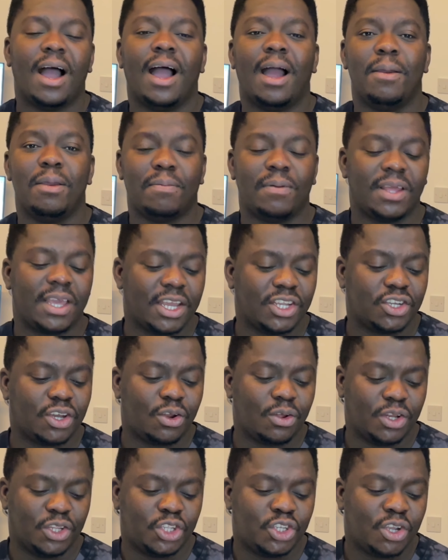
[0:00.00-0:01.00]
implication
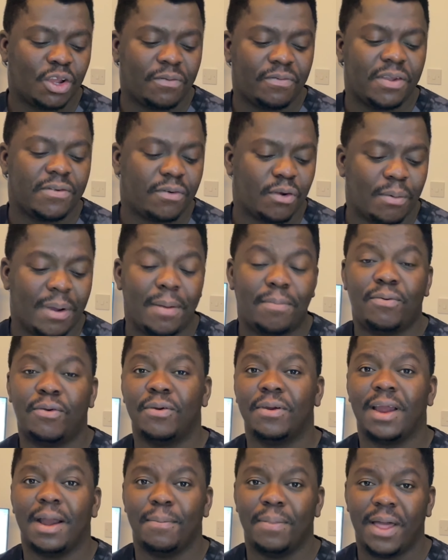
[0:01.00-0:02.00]
of the tuition fee for my
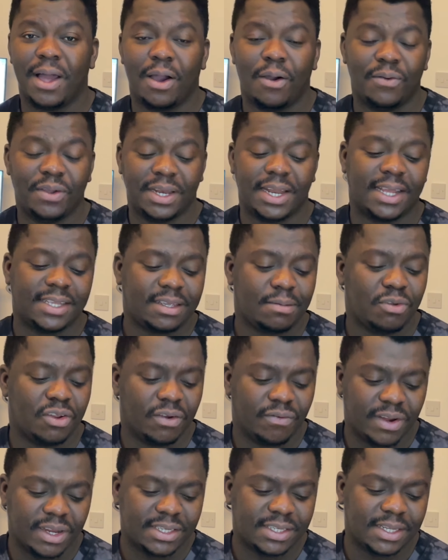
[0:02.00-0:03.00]
program now in that same
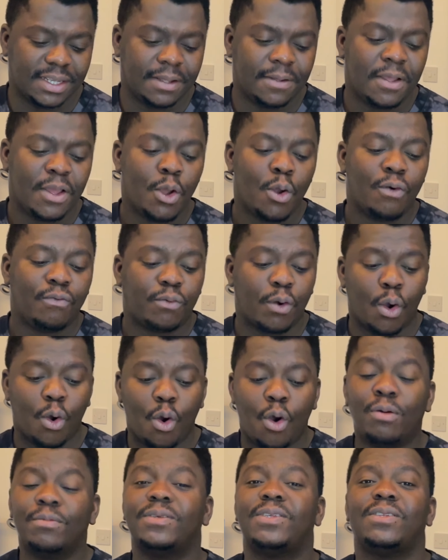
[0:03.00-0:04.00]
university for
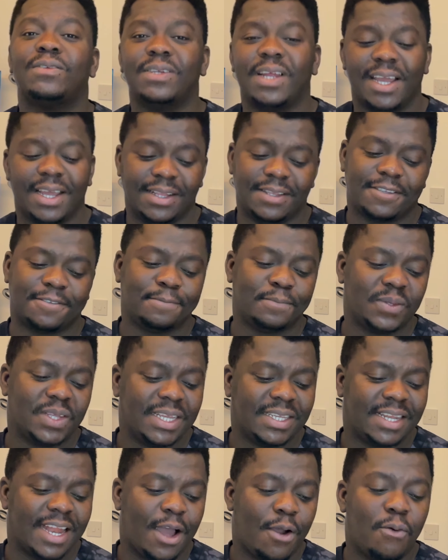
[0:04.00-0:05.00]
home students
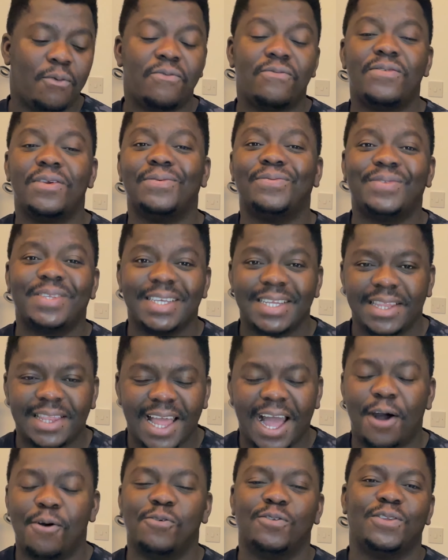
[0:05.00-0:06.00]
is now
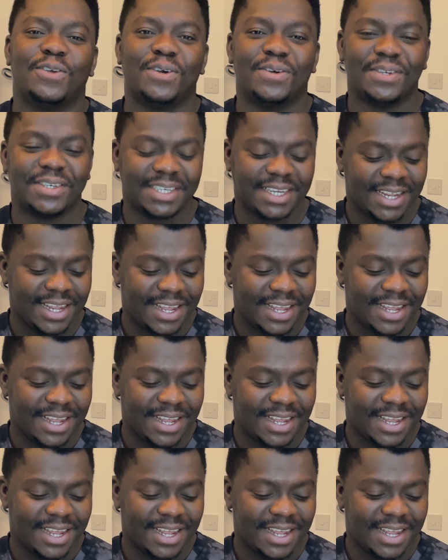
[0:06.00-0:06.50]
£15,000.